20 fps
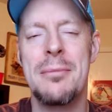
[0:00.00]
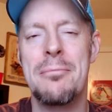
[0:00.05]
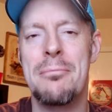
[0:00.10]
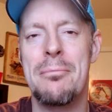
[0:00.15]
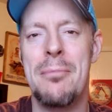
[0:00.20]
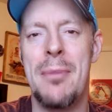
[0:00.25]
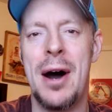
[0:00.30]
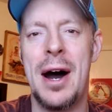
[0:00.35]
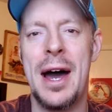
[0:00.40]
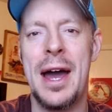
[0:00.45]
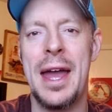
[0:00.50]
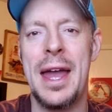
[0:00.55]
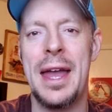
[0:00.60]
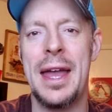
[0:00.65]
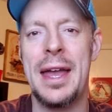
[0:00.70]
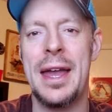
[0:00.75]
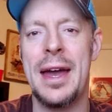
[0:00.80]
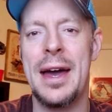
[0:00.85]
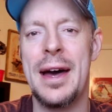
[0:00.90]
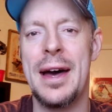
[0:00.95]

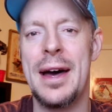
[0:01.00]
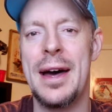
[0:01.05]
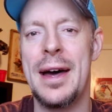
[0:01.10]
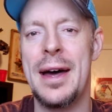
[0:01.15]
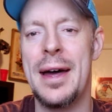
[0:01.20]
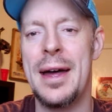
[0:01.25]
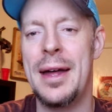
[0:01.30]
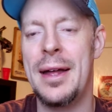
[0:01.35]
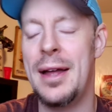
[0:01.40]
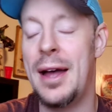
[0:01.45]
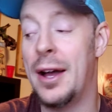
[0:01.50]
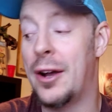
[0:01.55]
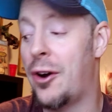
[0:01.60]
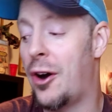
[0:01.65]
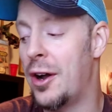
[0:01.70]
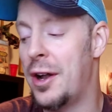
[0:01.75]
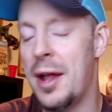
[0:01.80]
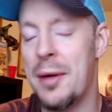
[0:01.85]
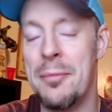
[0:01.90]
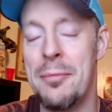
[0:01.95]
my a
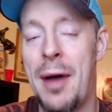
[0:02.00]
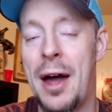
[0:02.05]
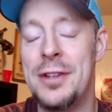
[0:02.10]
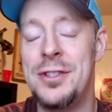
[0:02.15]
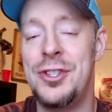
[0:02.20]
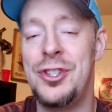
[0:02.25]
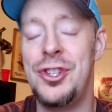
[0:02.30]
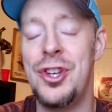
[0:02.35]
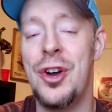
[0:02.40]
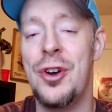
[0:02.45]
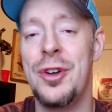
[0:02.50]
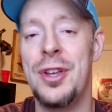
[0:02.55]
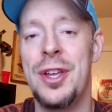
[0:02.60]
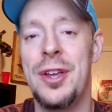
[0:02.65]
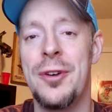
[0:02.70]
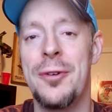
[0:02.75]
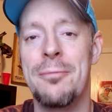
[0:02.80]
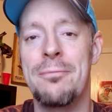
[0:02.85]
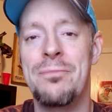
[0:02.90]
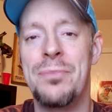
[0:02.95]
card I'm about to show
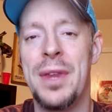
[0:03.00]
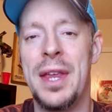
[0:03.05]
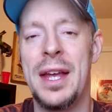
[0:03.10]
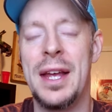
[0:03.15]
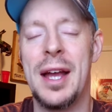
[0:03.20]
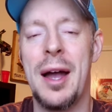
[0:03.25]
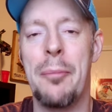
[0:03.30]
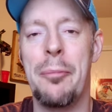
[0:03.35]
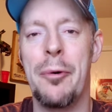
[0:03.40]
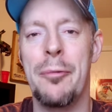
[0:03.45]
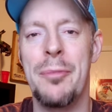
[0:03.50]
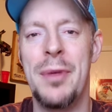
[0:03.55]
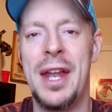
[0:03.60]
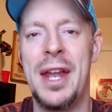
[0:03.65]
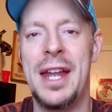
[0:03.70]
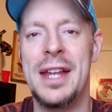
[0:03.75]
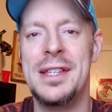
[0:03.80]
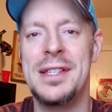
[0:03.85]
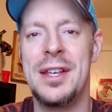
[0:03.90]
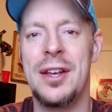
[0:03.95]
you in a couple
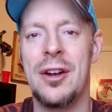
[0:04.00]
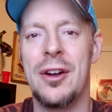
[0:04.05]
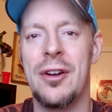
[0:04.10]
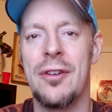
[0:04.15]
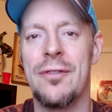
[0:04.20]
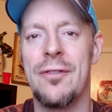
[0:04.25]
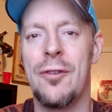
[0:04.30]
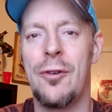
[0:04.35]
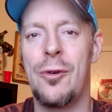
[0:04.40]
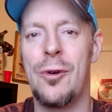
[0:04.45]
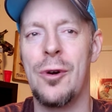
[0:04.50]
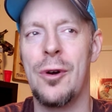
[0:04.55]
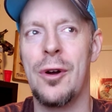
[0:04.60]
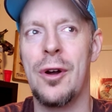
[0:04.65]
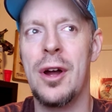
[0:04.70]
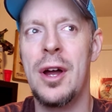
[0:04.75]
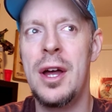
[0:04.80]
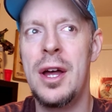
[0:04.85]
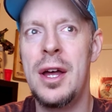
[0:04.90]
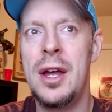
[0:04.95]
minutes here for